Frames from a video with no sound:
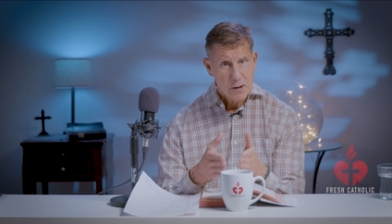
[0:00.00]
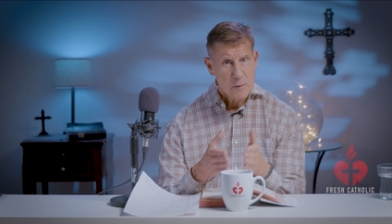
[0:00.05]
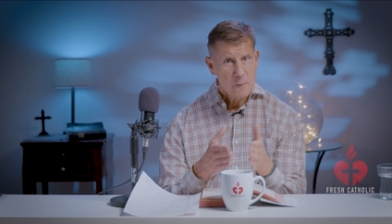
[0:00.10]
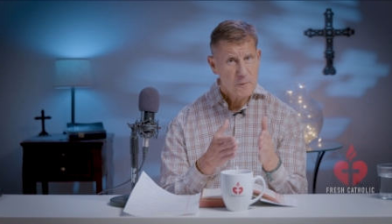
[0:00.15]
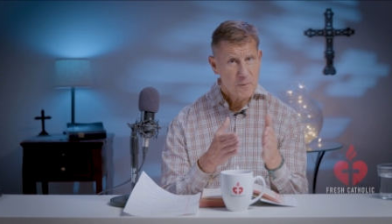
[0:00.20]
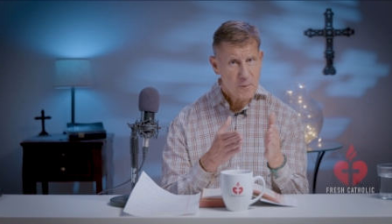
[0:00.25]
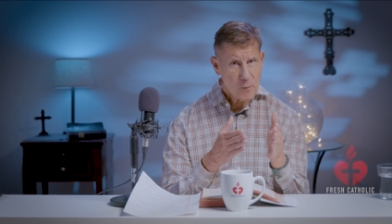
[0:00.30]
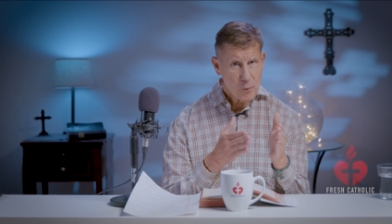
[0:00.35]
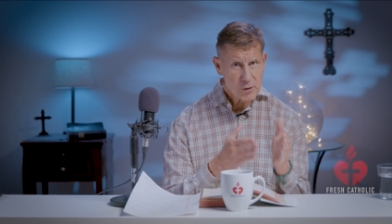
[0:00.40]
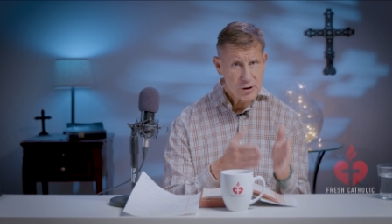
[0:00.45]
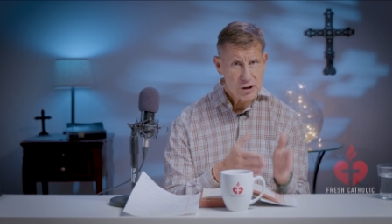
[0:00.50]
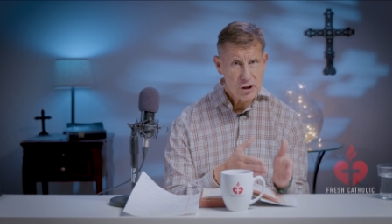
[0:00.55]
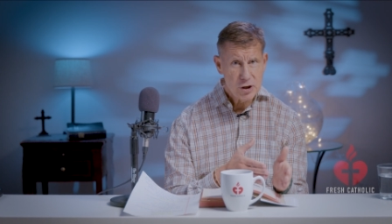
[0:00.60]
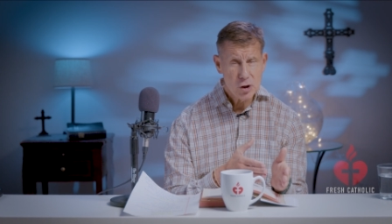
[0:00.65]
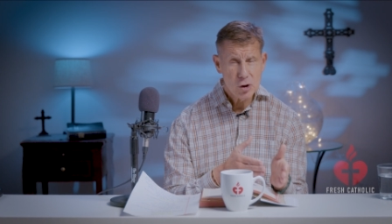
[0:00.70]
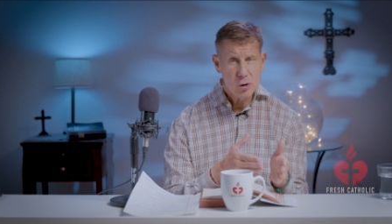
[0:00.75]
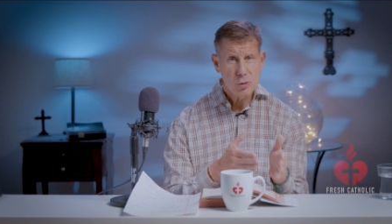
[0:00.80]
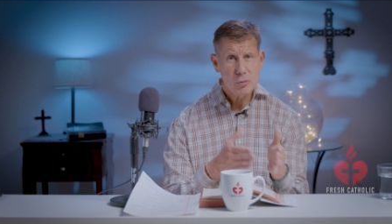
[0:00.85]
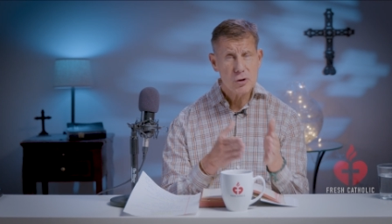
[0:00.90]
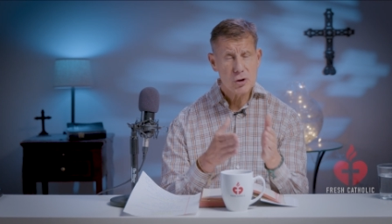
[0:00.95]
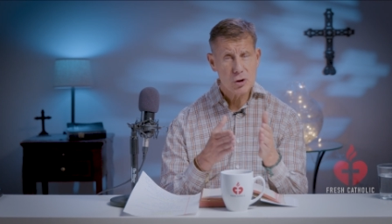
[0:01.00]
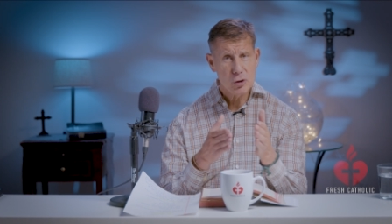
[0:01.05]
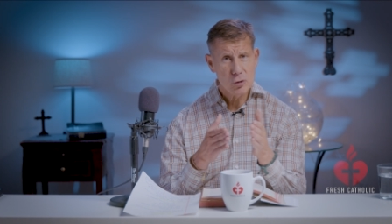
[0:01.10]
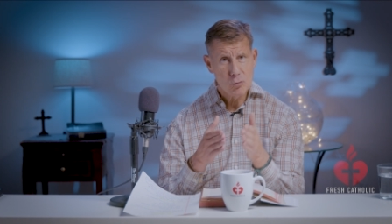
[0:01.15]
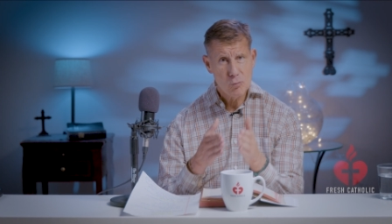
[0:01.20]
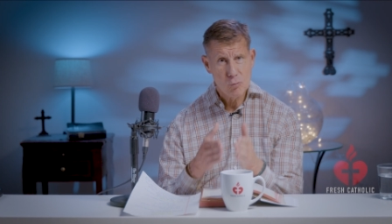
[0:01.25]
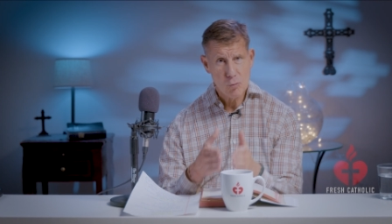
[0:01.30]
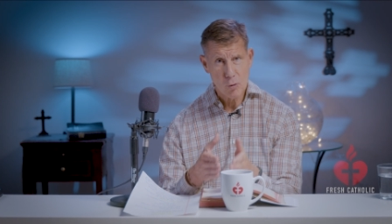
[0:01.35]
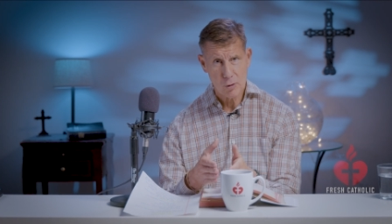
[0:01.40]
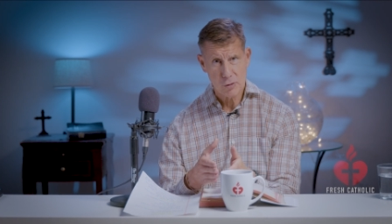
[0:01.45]
for you to
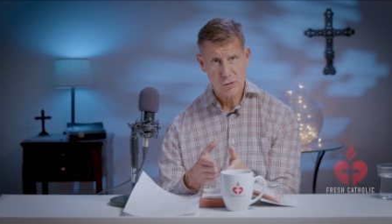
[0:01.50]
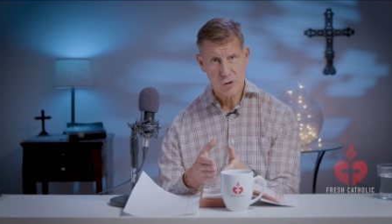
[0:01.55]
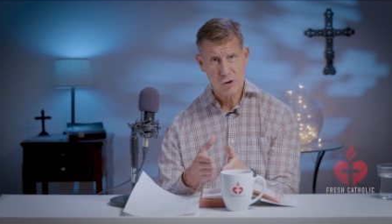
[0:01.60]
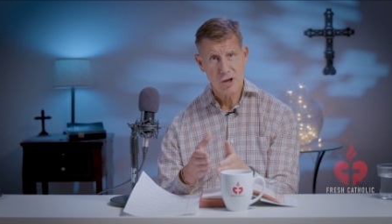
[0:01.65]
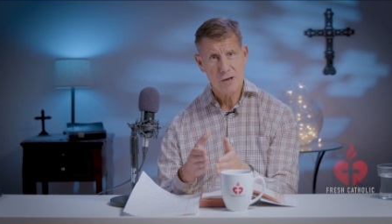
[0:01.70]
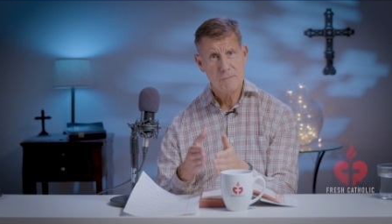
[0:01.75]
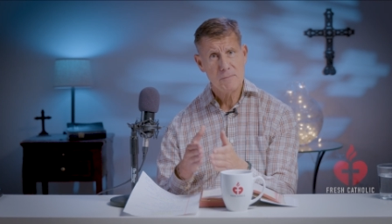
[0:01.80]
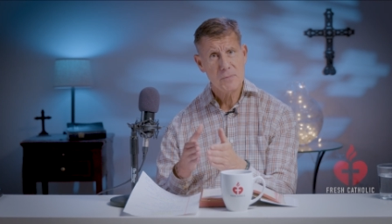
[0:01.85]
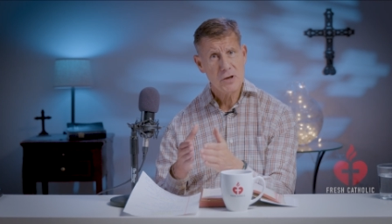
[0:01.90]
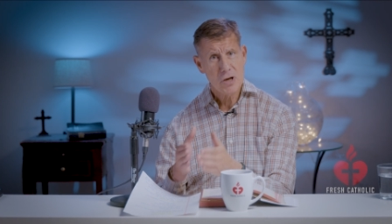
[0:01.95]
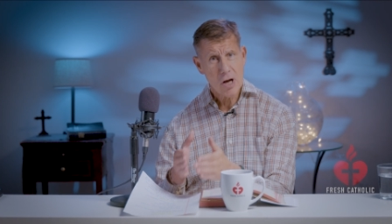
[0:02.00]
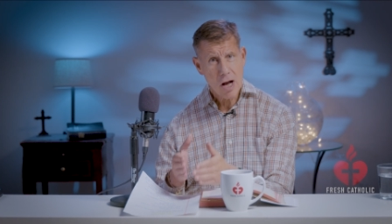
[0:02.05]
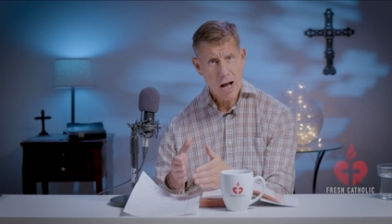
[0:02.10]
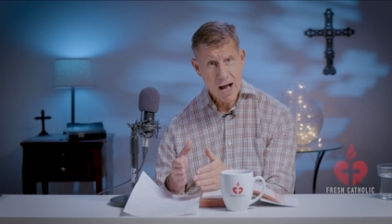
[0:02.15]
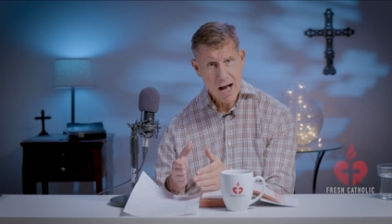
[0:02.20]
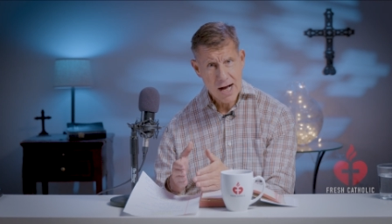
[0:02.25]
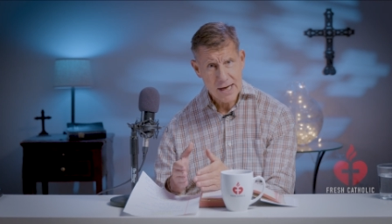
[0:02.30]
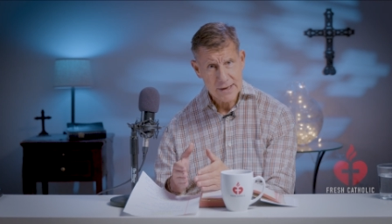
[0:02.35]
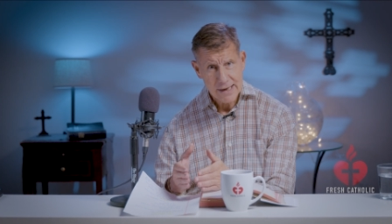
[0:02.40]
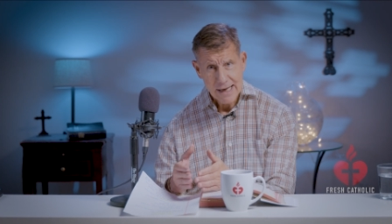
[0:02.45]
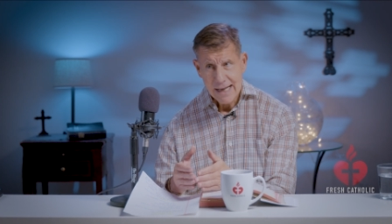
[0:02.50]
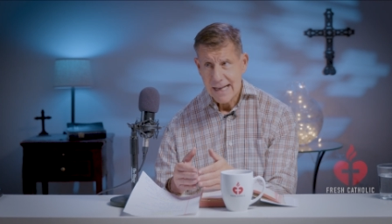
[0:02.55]
worship God.